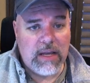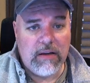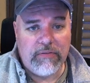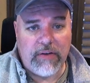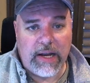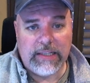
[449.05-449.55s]

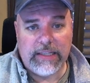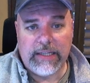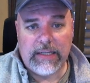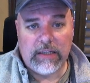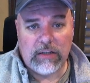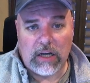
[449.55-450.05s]

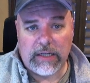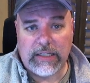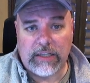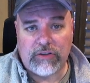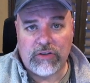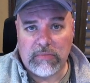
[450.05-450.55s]
Finally, not going to
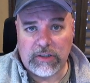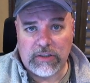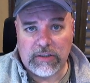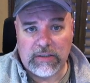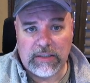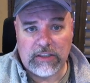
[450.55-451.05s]
get too much
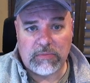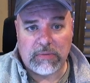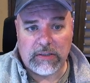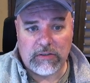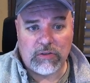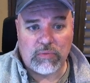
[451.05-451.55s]
into this,
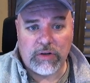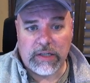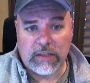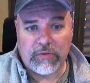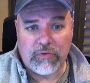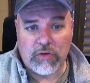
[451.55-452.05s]
but this is where you
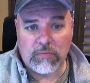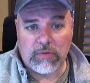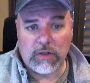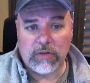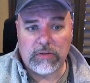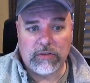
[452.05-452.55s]
get the form
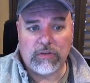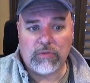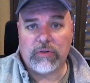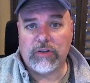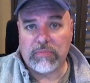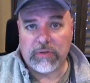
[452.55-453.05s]
code. This is
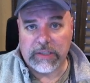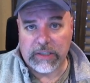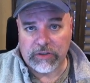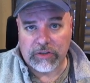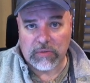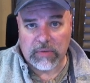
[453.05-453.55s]
what you're putting
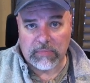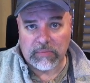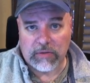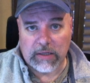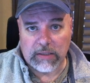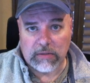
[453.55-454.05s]
into your
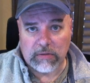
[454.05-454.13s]
website.